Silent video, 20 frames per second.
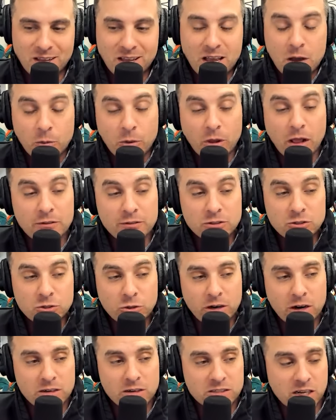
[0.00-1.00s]
Well, I've
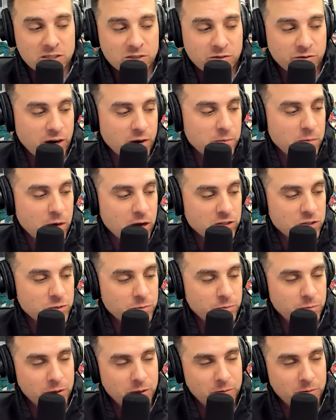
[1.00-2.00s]
enjoyed our discussion very much,
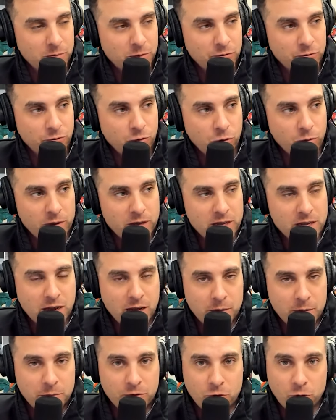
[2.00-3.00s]
but before we
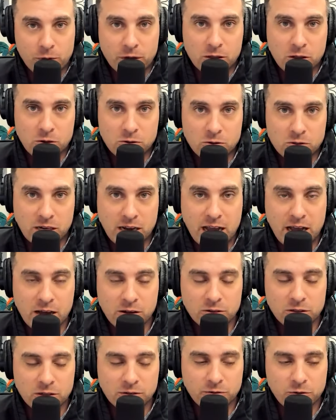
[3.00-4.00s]
close it
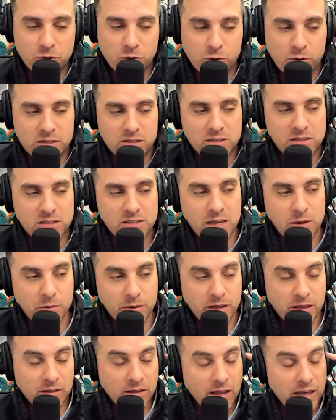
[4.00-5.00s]
out, a few questions that
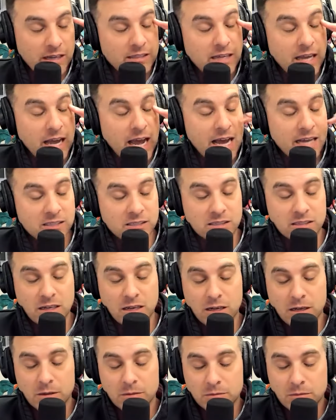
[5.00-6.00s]
we'd like to ask.
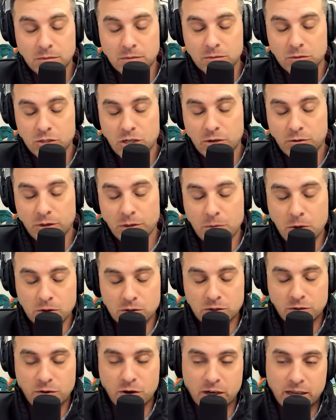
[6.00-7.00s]
Generally,
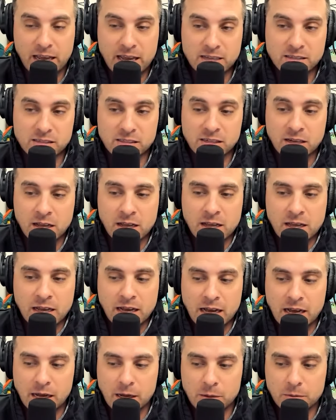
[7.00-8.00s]
most of our guests,
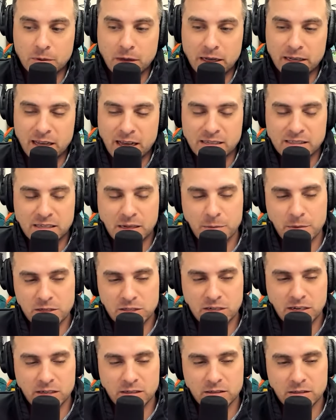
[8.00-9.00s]
as I
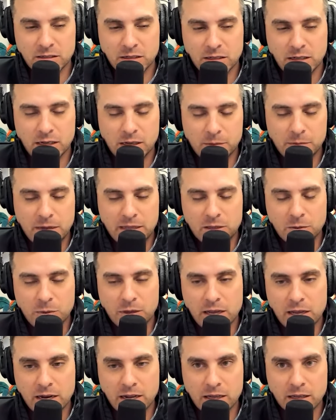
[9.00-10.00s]
mentioned at the
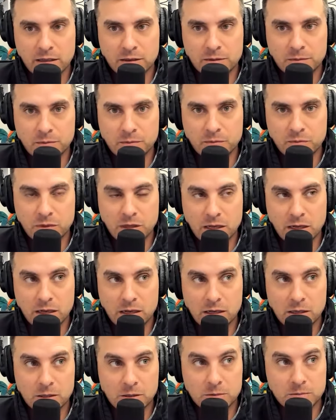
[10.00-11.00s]
beginning,
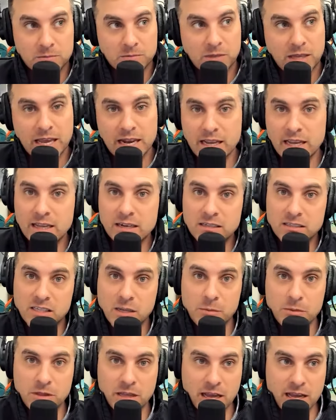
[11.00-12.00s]
getting into
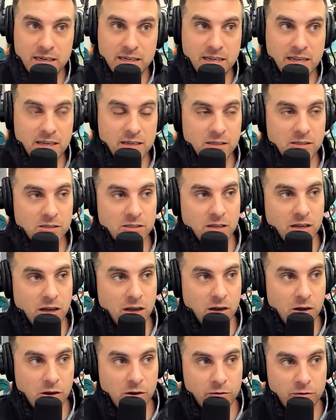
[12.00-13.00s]
some of the ideas
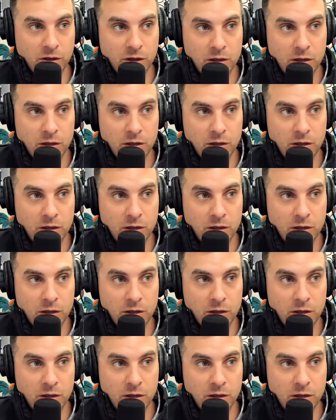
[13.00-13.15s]
of